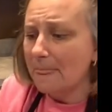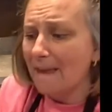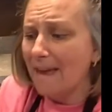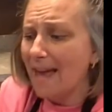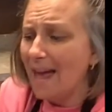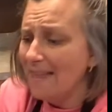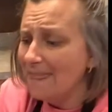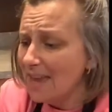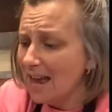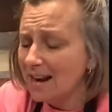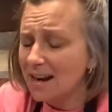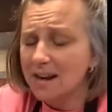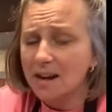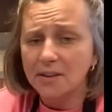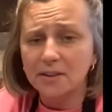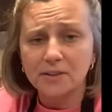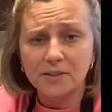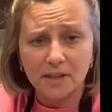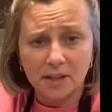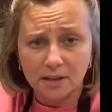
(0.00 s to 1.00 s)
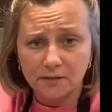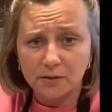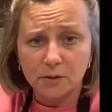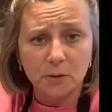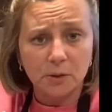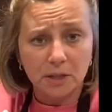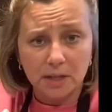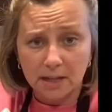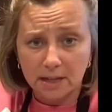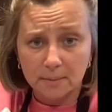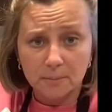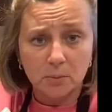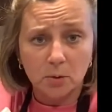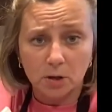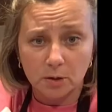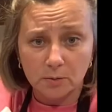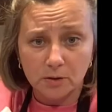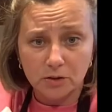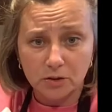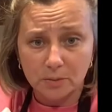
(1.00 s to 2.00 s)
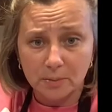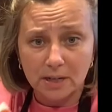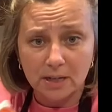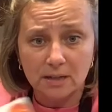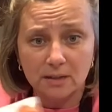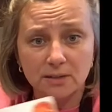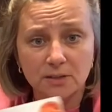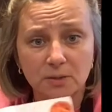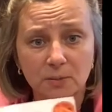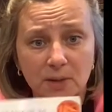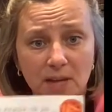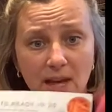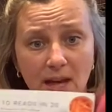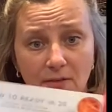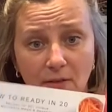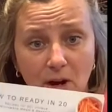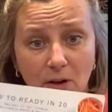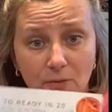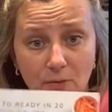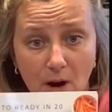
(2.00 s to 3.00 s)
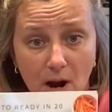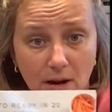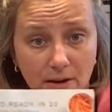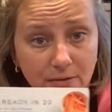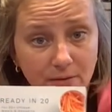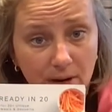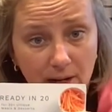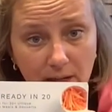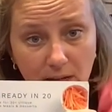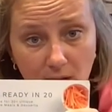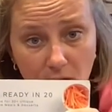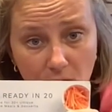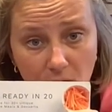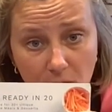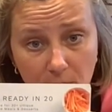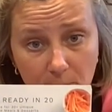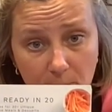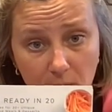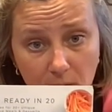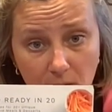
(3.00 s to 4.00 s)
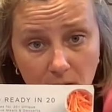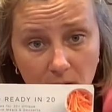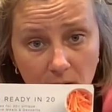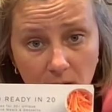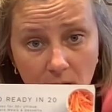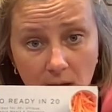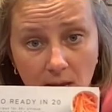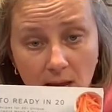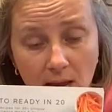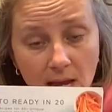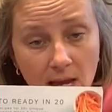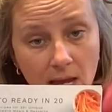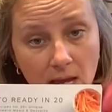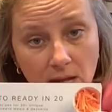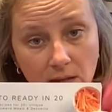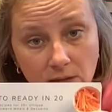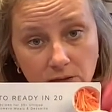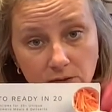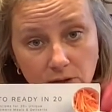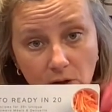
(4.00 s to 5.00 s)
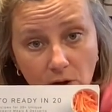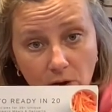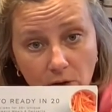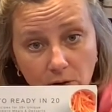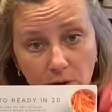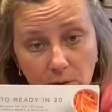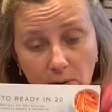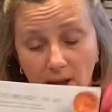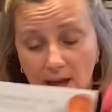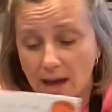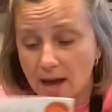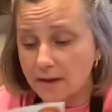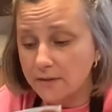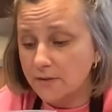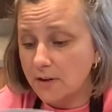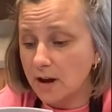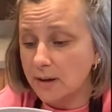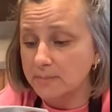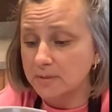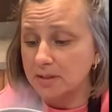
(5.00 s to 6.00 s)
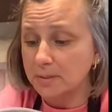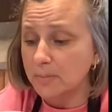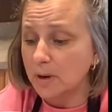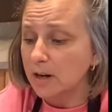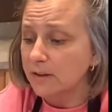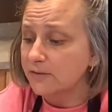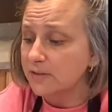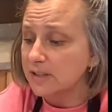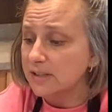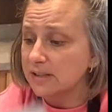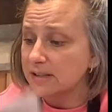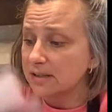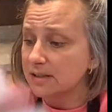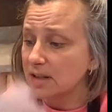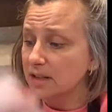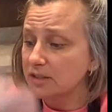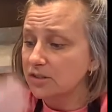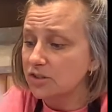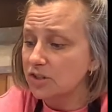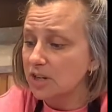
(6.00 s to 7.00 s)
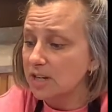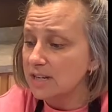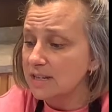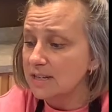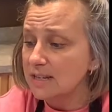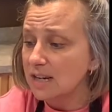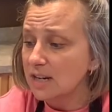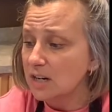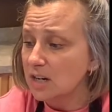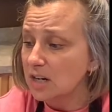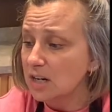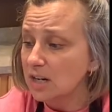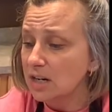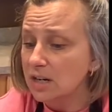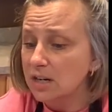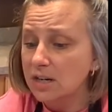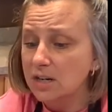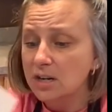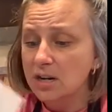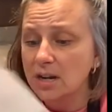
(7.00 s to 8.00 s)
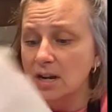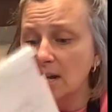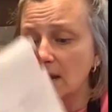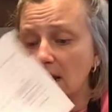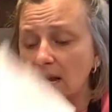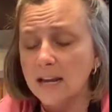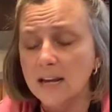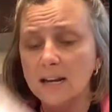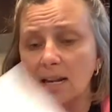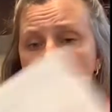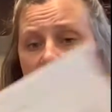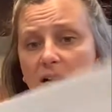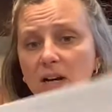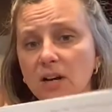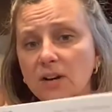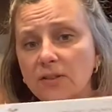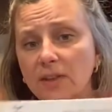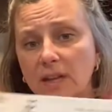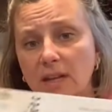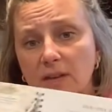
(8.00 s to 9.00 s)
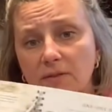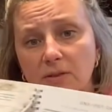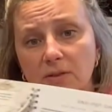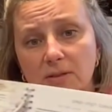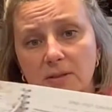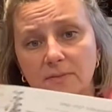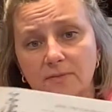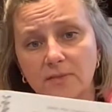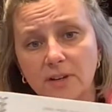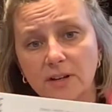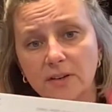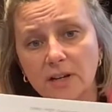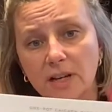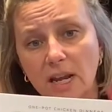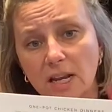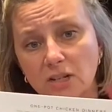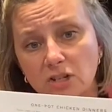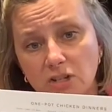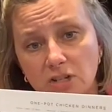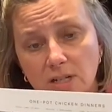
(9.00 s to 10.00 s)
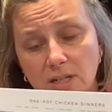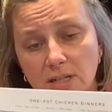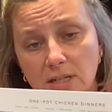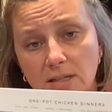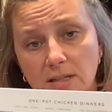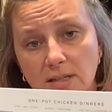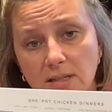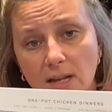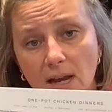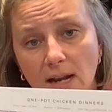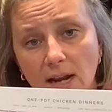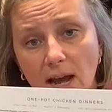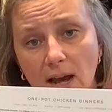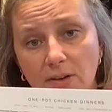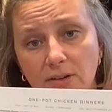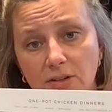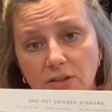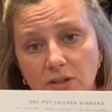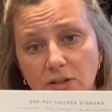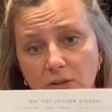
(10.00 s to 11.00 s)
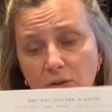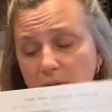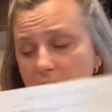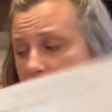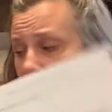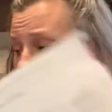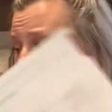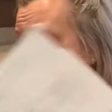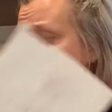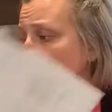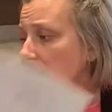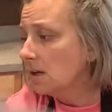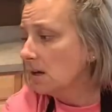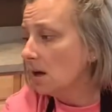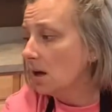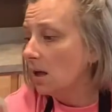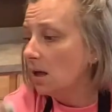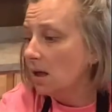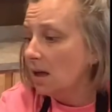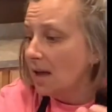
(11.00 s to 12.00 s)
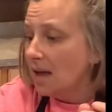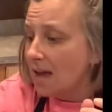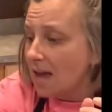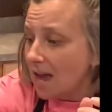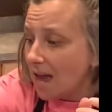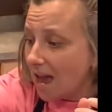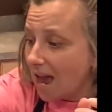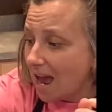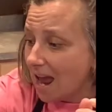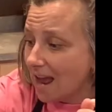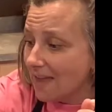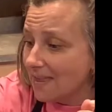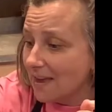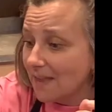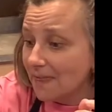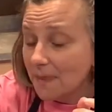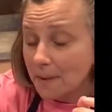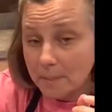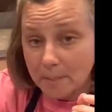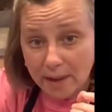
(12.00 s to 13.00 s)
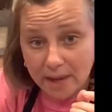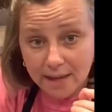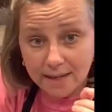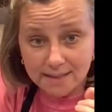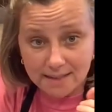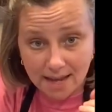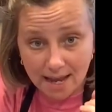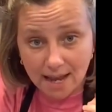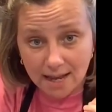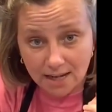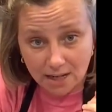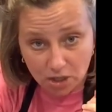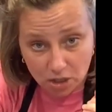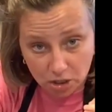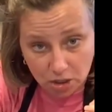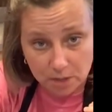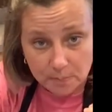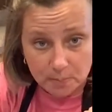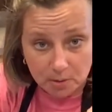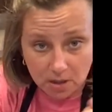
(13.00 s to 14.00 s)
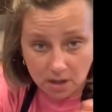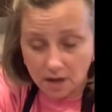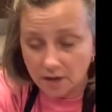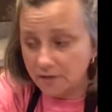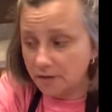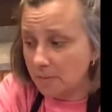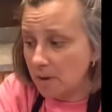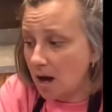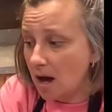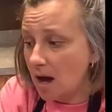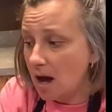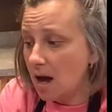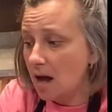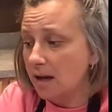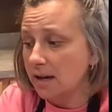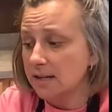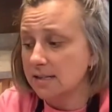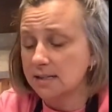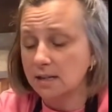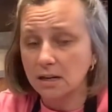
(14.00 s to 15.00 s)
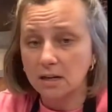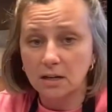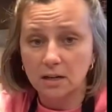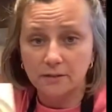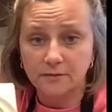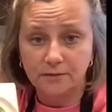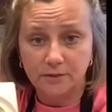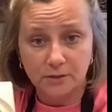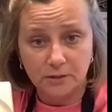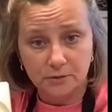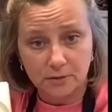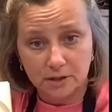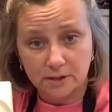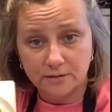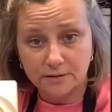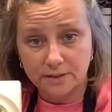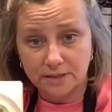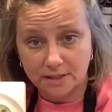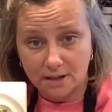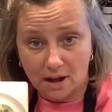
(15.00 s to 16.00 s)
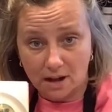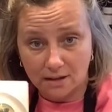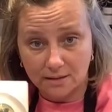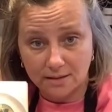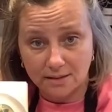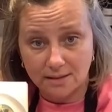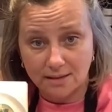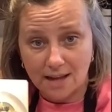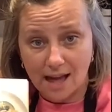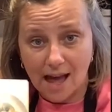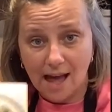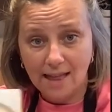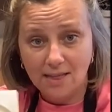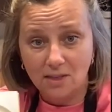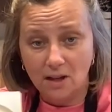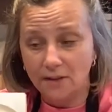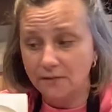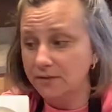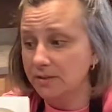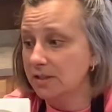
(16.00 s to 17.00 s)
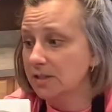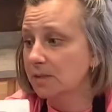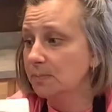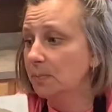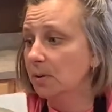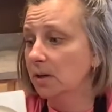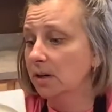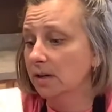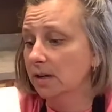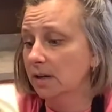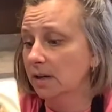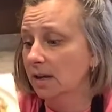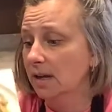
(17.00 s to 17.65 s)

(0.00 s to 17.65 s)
And then another thing, if you're really getting bored with your meals, we have our raw to ready cookbook. So you have some breakfasts, lunch, and dinner in here. They give you some variations on how to do each meal. And then the big daddy cookbook of them all is our Good Food Real Results. I love this book.